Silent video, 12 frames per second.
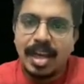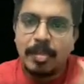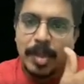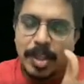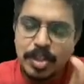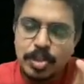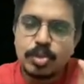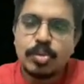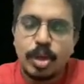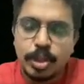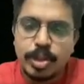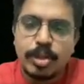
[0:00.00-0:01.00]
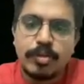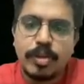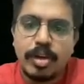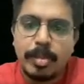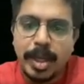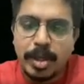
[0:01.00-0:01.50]
please do watch out
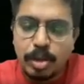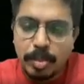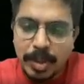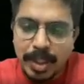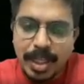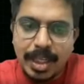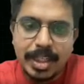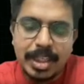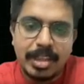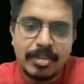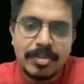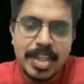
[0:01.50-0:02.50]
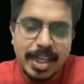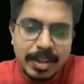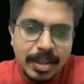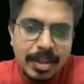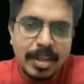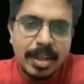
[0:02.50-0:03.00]
for Beckn Open Collective
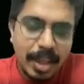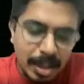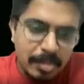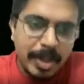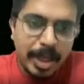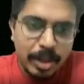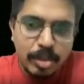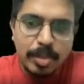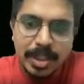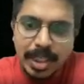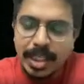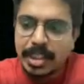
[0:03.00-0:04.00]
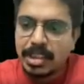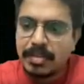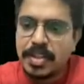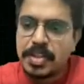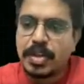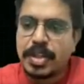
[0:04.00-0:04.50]
channel in Beckn Open Collective
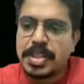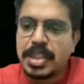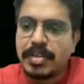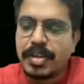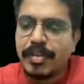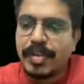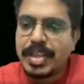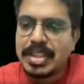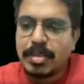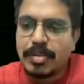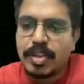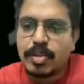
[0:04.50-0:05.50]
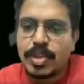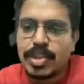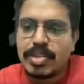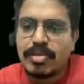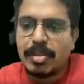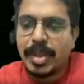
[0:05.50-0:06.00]
Discord server, where some of these
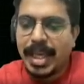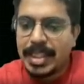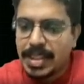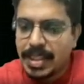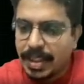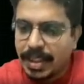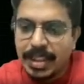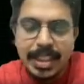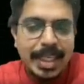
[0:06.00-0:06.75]
questions will be answered.